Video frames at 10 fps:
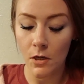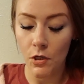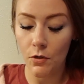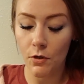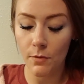
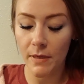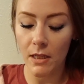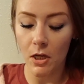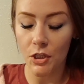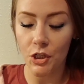You could be a
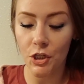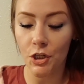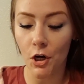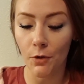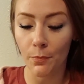lot
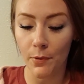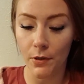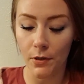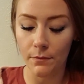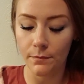
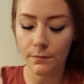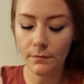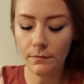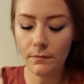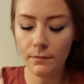sharper
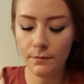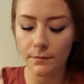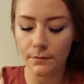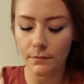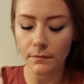
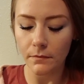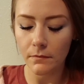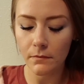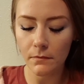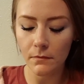
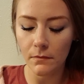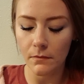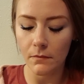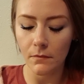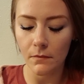
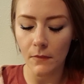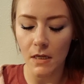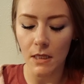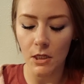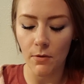
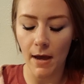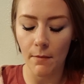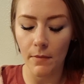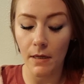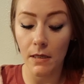than you
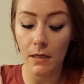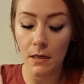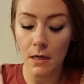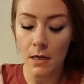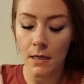have been.
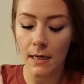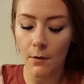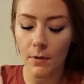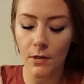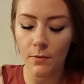Now,
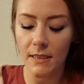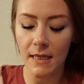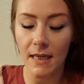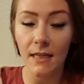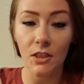whether you want to take
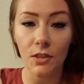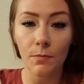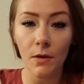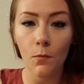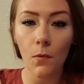that as just
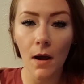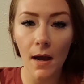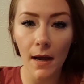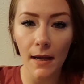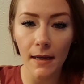being
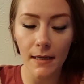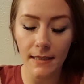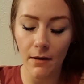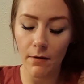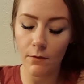wise,
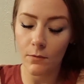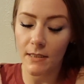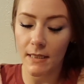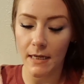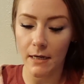however you want to
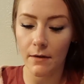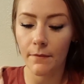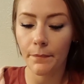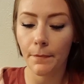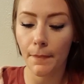take that here.
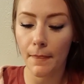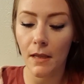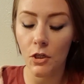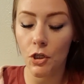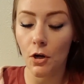
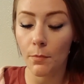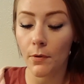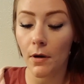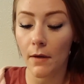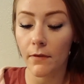
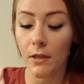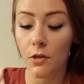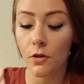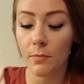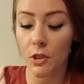Sharper. I feel like
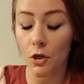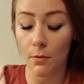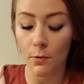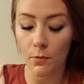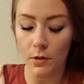you could be
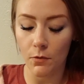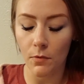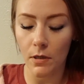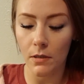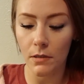sharper with your
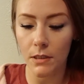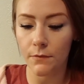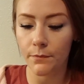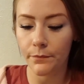words.